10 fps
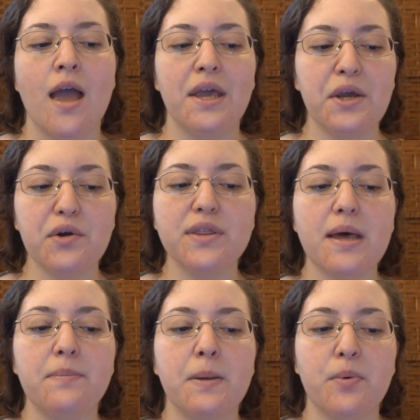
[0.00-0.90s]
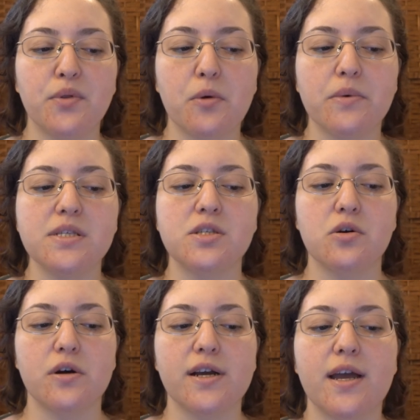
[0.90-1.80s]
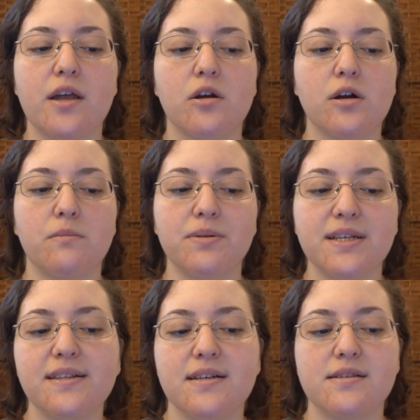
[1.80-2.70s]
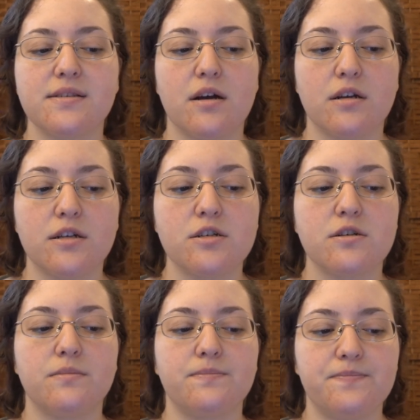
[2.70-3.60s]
Hearing that people know my story and are completely astonished.